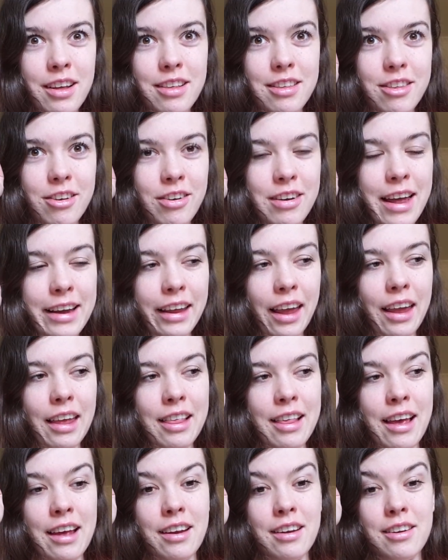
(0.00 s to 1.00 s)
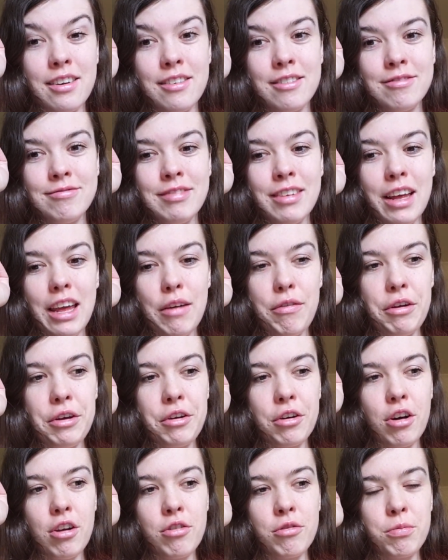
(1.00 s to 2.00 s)
So like I said, if you
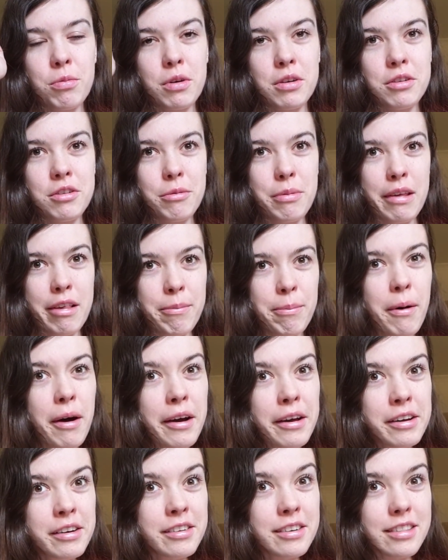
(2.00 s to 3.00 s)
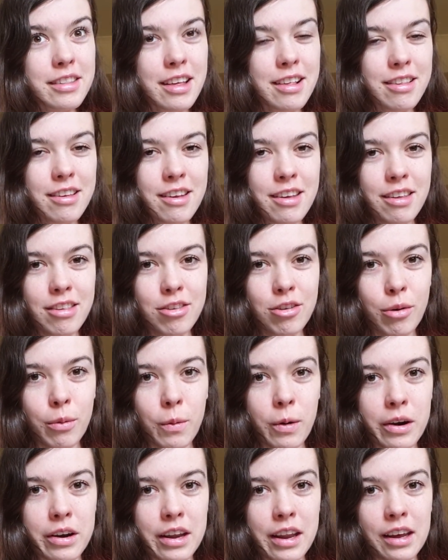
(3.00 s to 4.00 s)
don't want to be spoiled, this is your
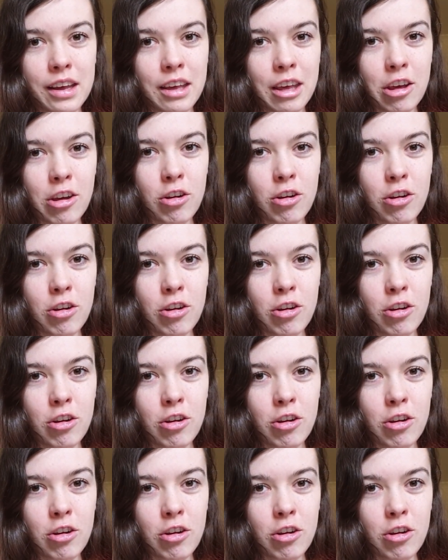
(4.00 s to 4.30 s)
warning.